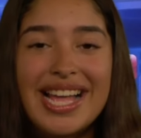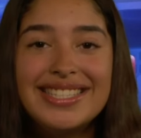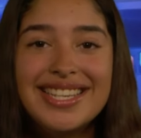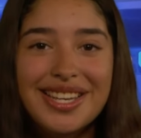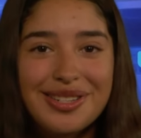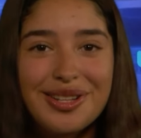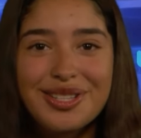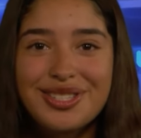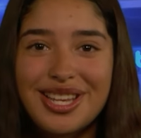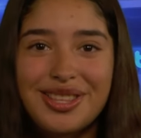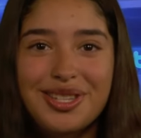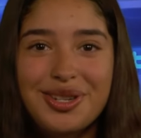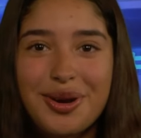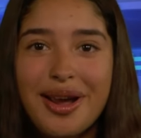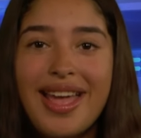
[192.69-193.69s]
and $10 at
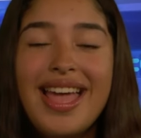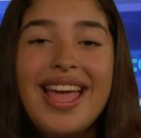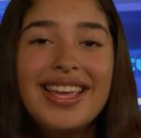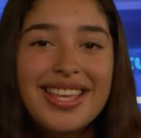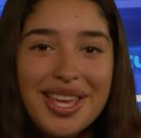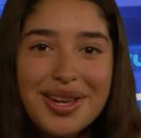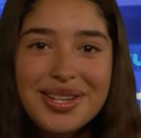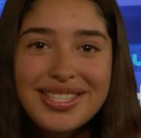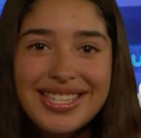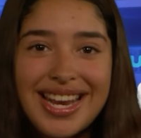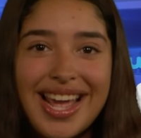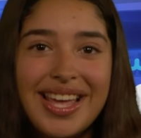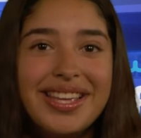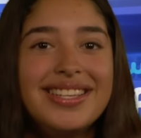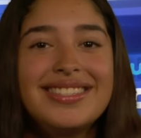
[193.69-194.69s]
the door. Get yours today.